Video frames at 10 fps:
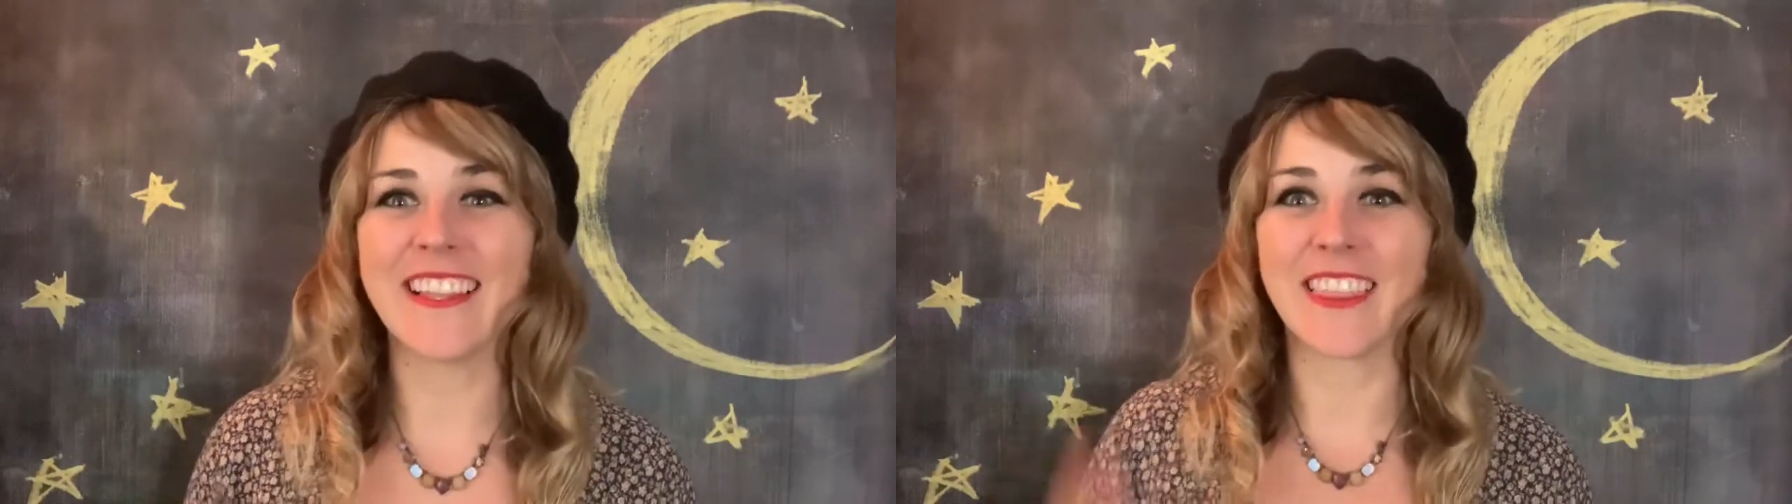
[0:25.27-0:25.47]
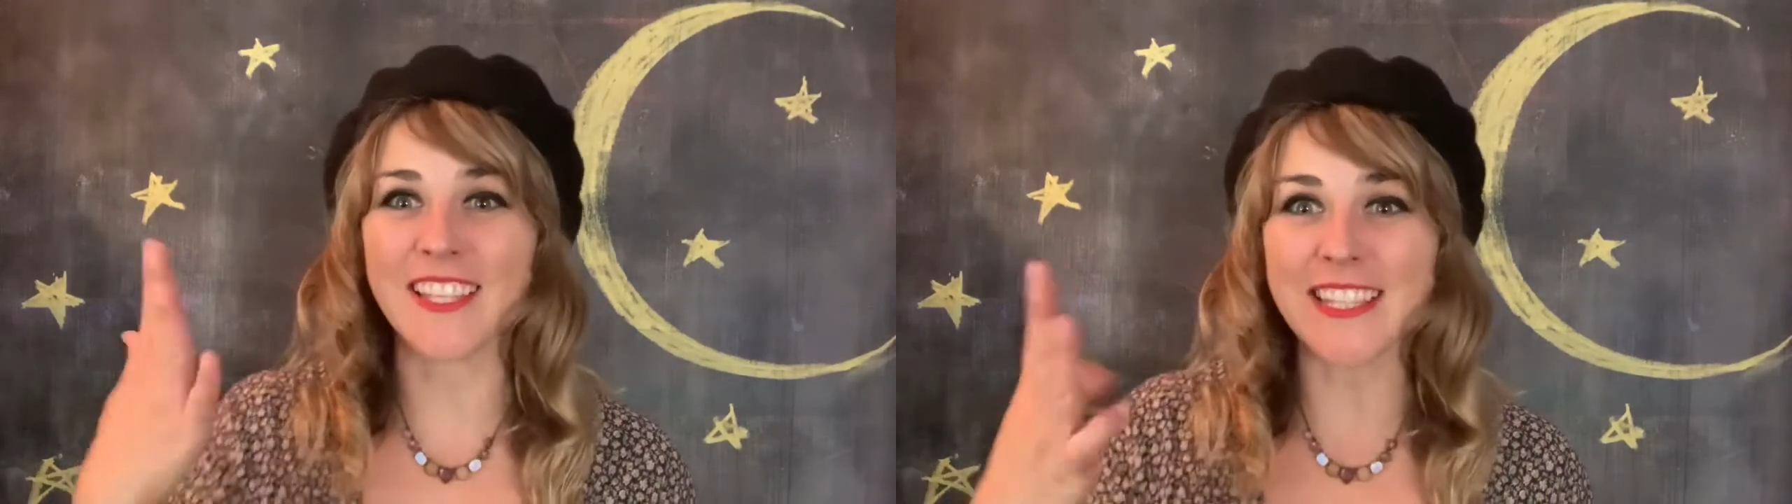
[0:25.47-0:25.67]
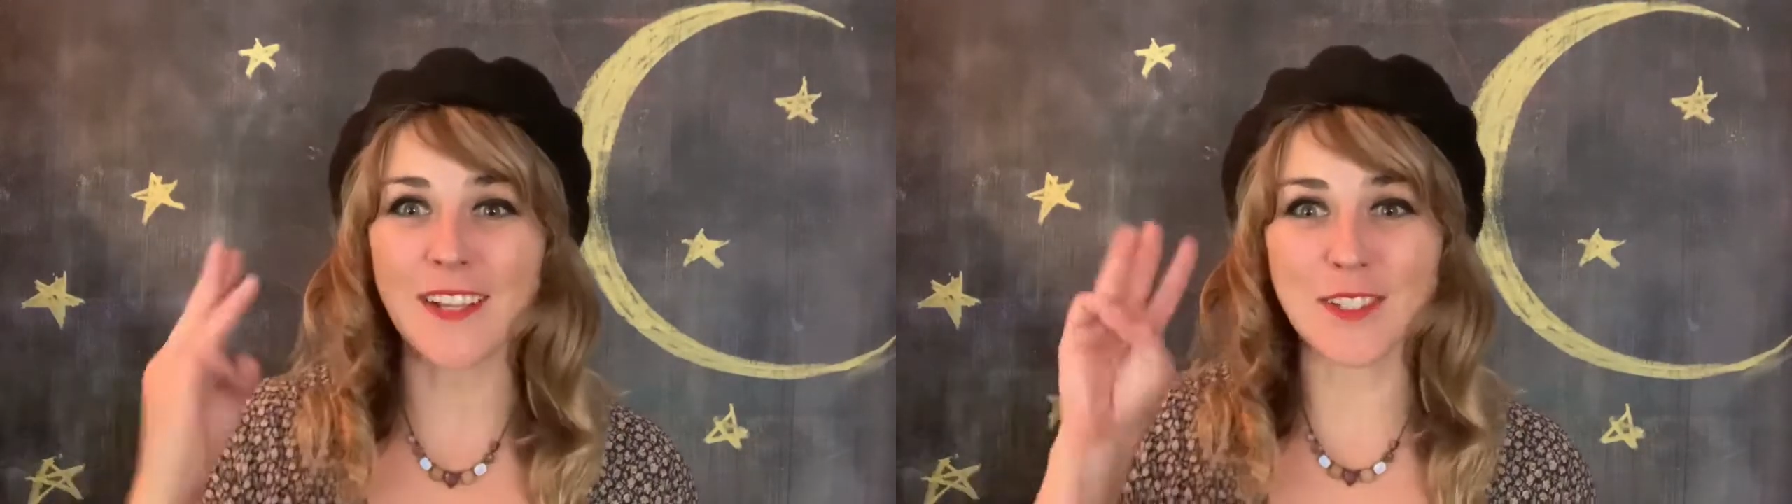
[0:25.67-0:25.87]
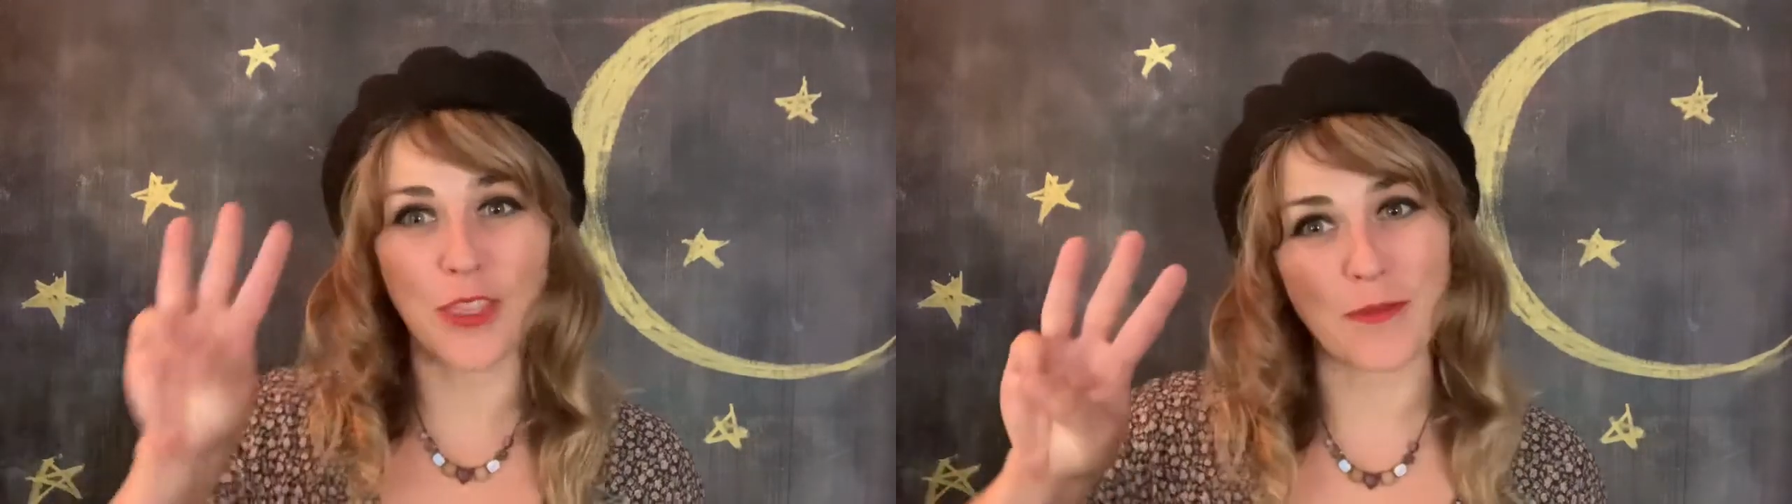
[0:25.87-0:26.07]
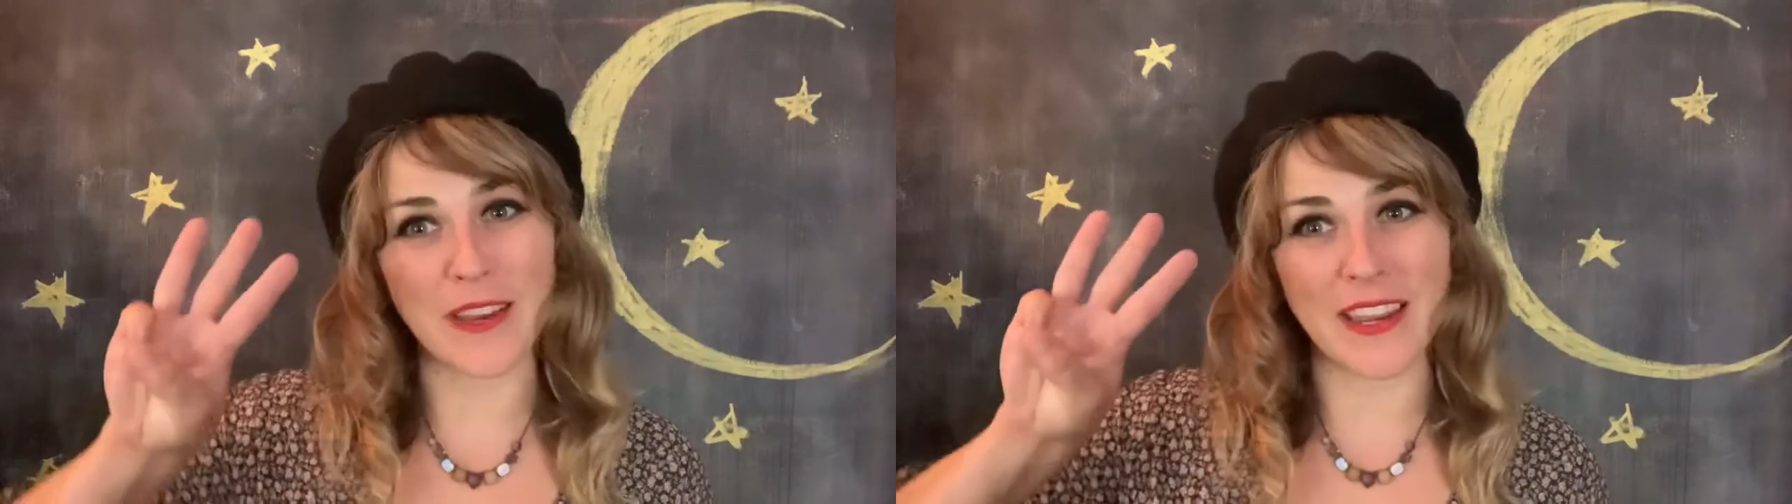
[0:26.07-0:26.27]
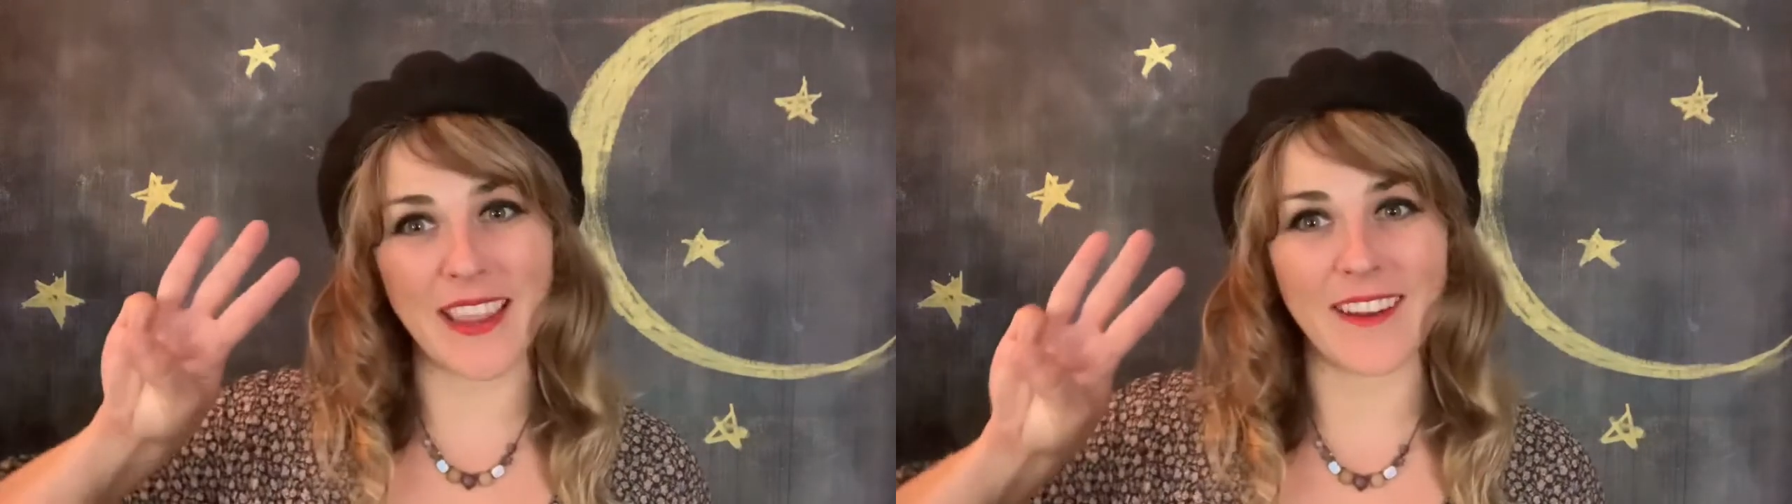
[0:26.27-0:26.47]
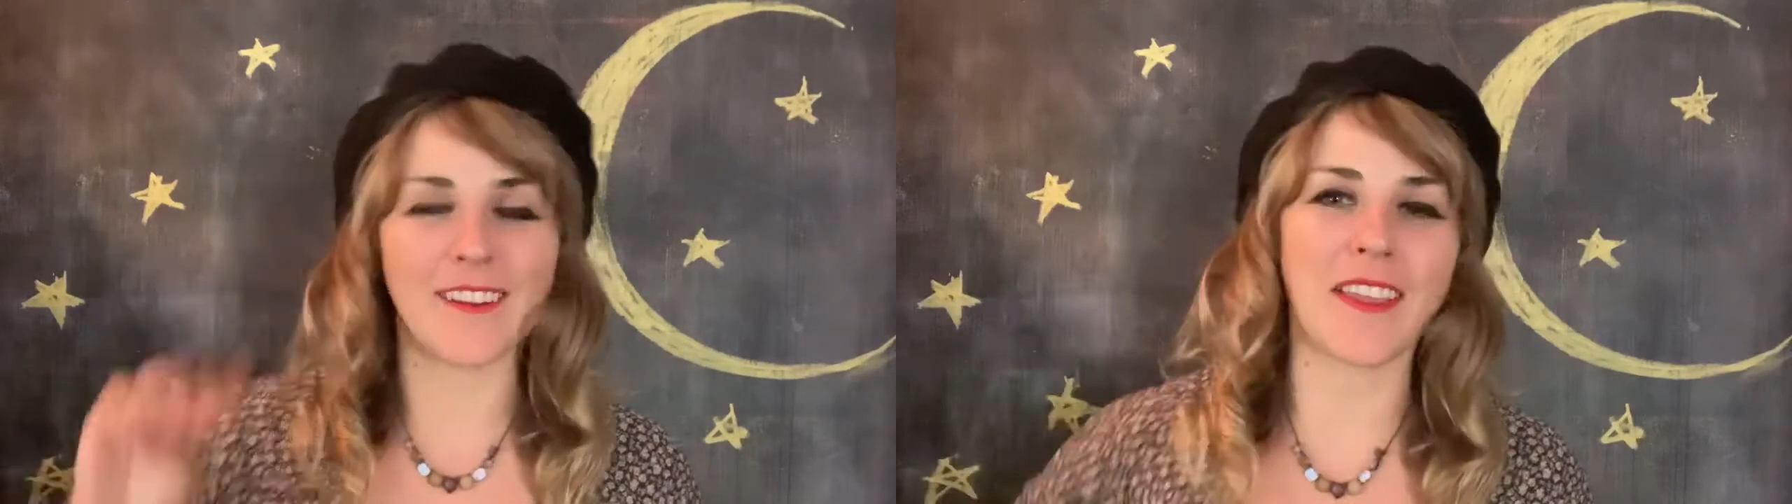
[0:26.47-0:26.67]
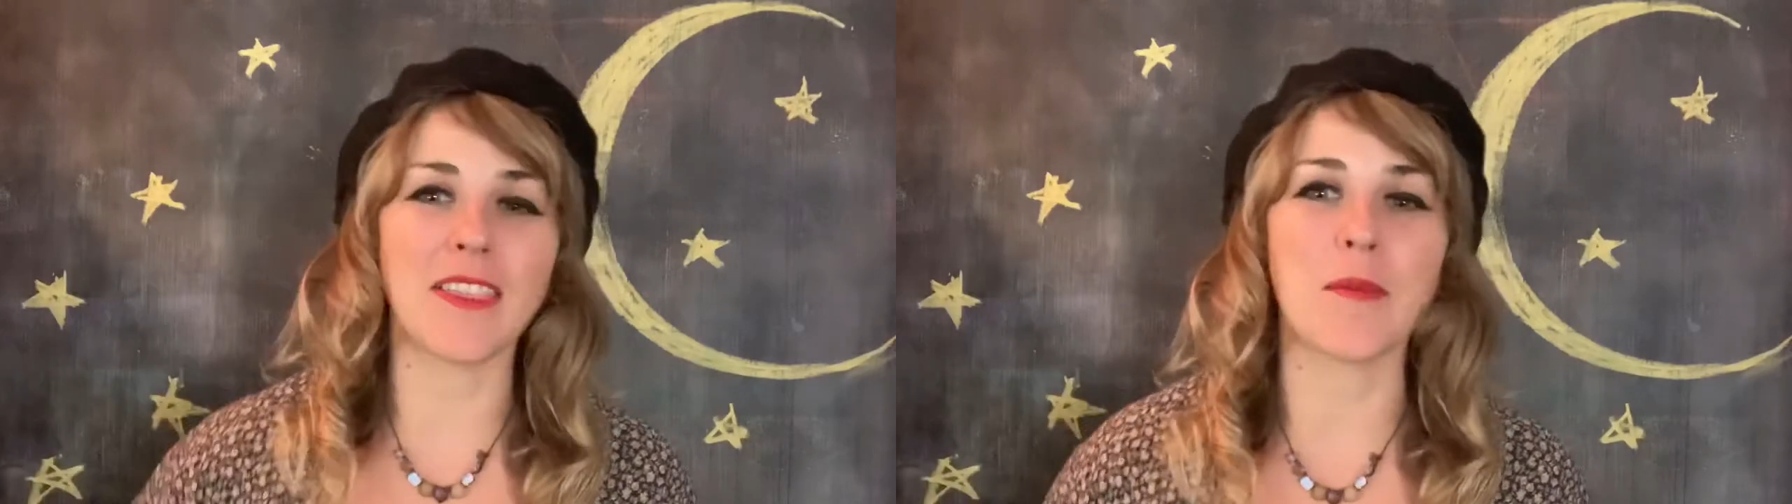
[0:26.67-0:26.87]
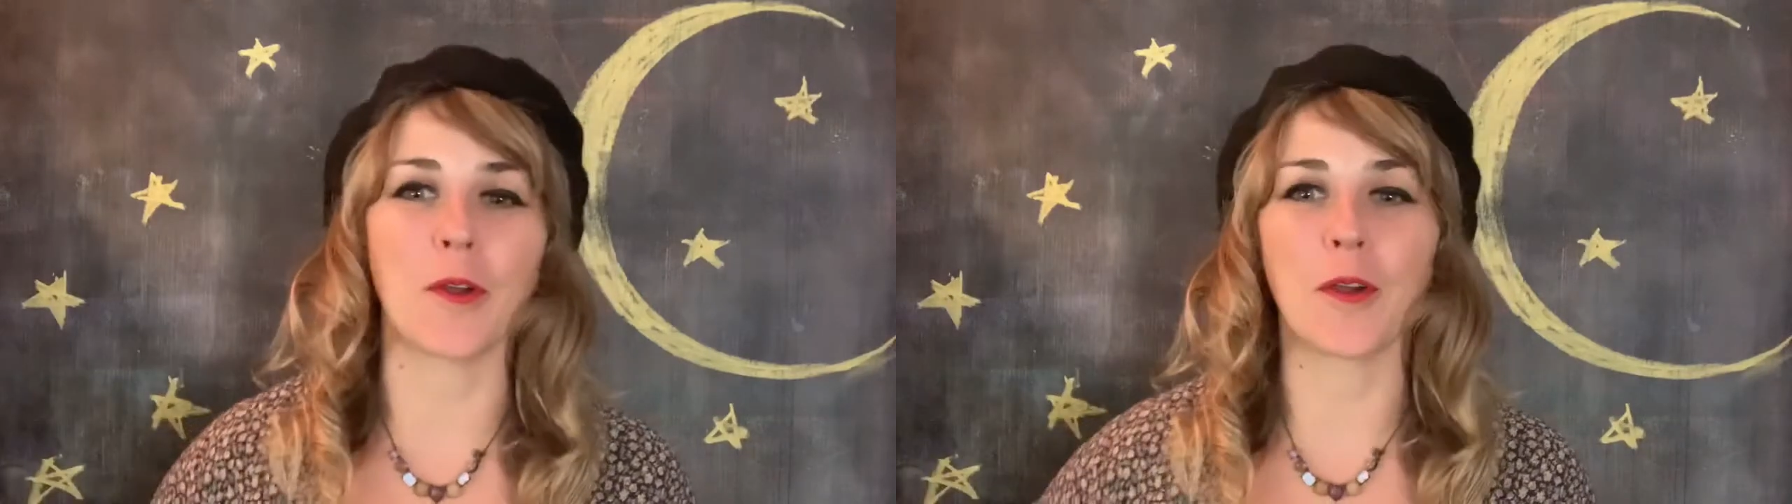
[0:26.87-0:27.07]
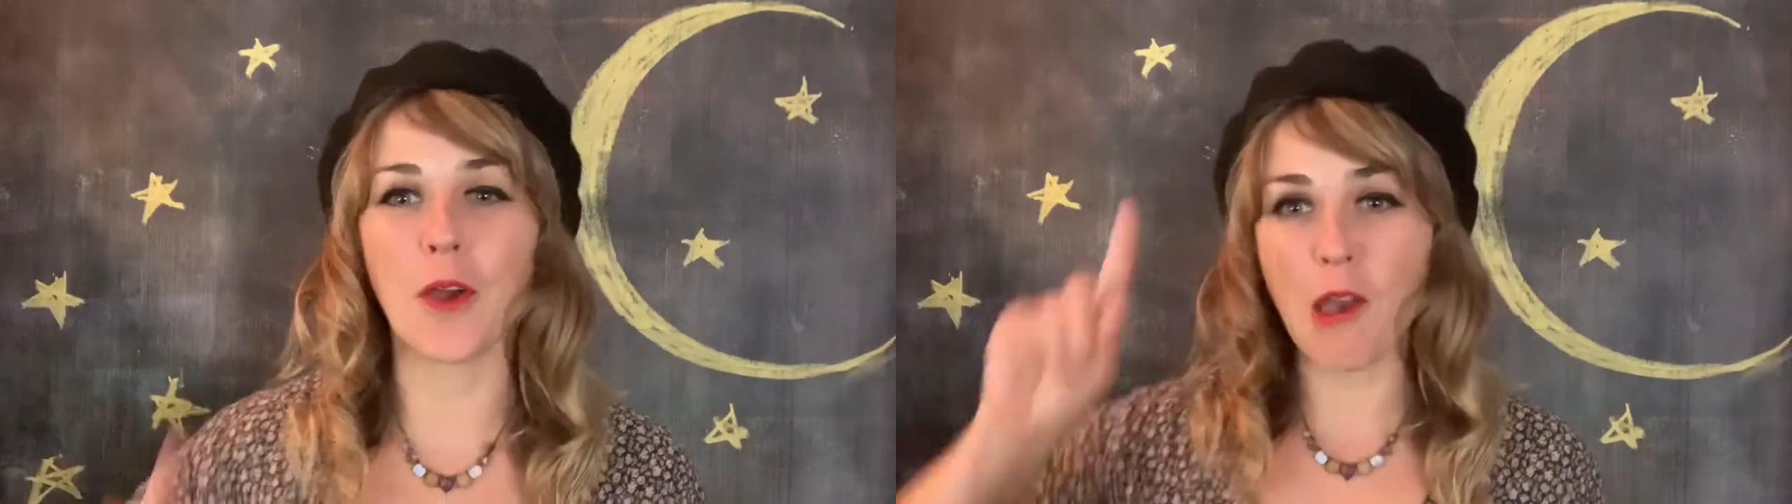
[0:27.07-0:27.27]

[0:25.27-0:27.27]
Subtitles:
Let's count to 3 and I'll get the book.